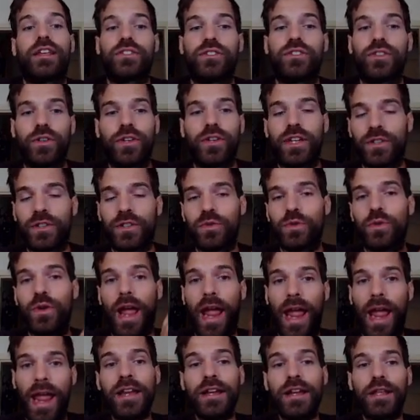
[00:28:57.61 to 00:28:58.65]
So you can do
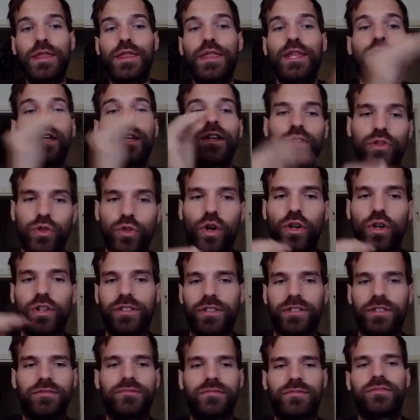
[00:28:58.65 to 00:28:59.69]
anything dot
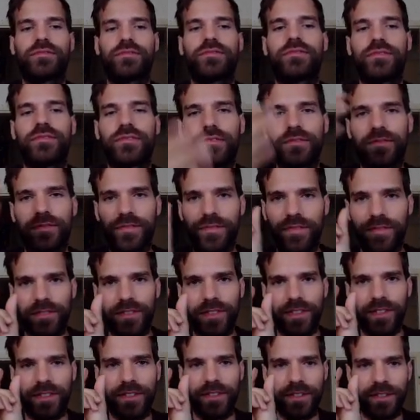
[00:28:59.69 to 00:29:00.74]

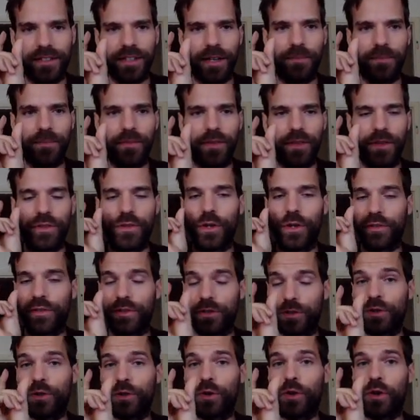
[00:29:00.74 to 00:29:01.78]
sub
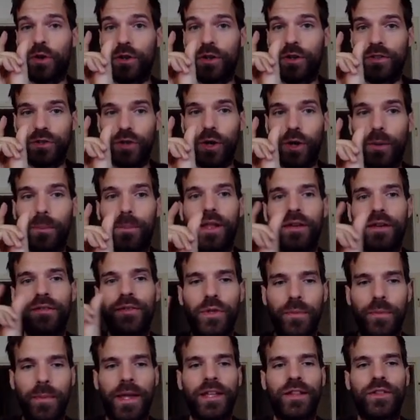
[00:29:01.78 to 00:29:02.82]
dot your top level
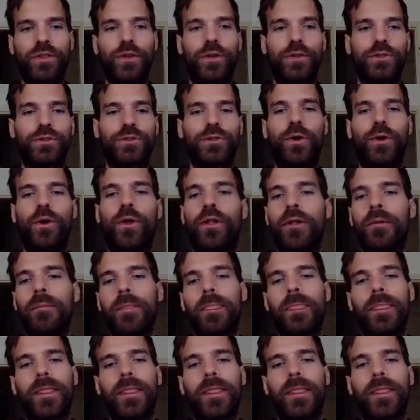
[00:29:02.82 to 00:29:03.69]
domain dot sol.